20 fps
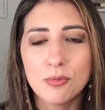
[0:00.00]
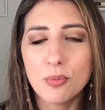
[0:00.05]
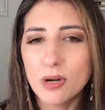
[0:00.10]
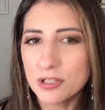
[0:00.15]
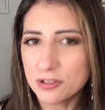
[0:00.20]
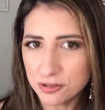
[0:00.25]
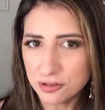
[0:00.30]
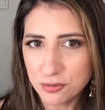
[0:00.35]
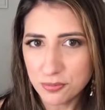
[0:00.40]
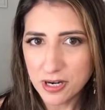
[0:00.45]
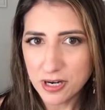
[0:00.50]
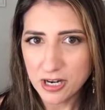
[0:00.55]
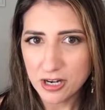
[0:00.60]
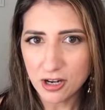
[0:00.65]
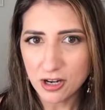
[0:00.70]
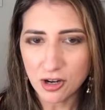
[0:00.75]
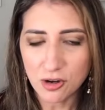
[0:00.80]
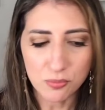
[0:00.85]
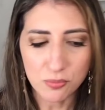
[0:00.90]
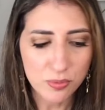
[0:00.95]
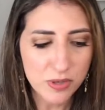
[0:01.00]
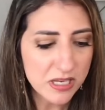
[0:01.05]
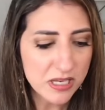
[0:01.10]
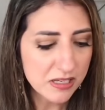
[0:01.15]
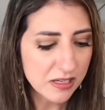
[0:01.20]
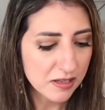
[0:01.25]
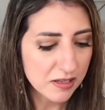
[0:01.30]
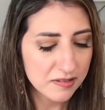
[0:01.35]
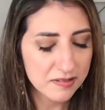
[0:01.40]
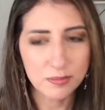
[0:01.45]
what to wear on
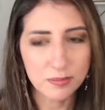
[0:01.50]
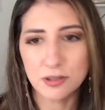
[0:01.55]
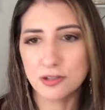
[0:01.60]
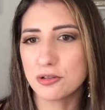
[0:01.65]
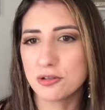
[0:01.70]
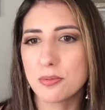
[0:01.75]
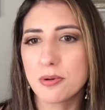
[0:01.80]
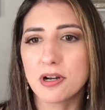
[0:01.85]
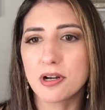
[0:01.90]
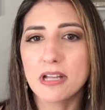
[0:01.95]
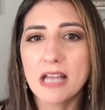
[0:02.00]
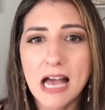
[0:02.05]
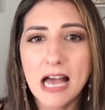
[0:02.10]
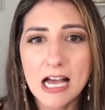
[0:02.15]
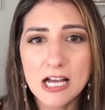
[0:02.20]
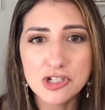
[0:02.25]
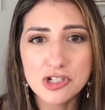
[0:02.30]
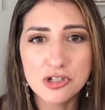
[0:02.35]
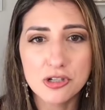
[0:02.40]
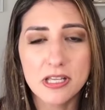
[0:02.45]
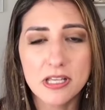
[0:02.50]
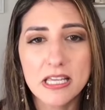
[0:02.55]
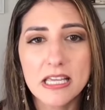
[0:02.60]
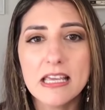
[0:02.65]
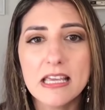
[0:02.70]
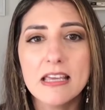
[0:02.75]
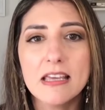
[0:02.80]
weekends, what to wear casually.